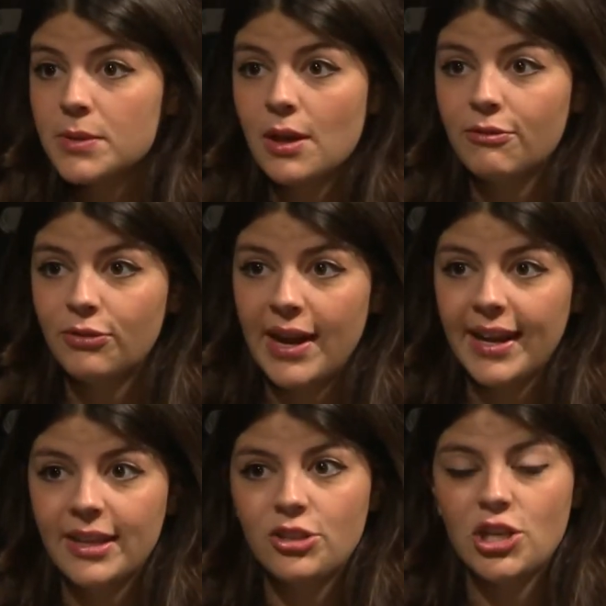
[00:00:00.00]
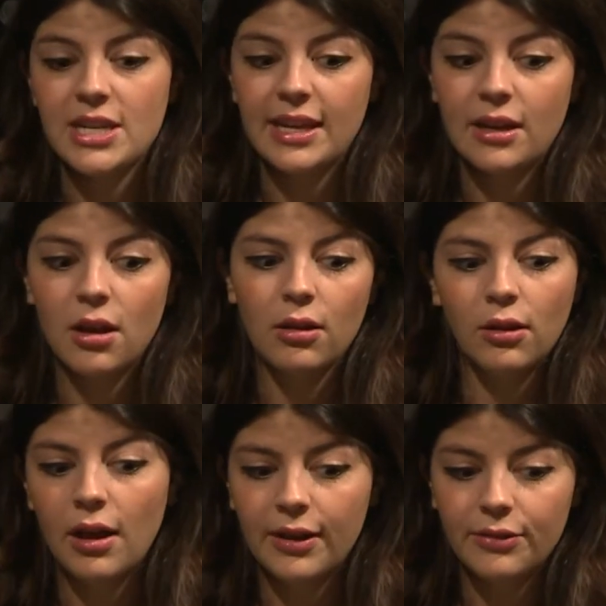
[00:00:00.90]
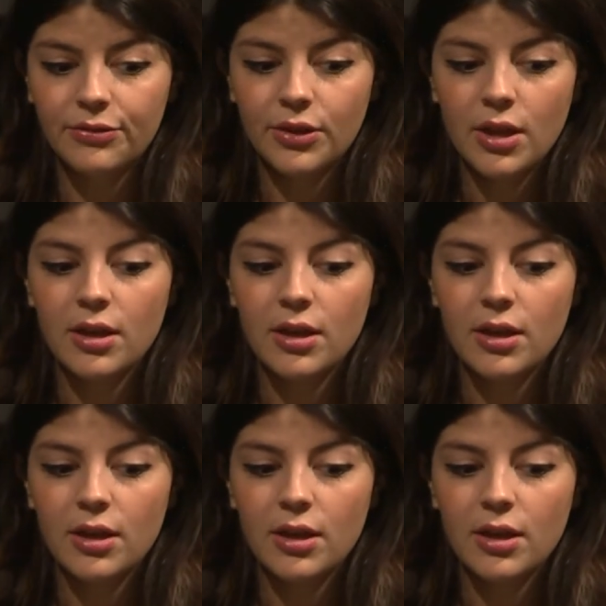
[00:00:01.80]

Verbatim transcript: called Frank, and she did a lot of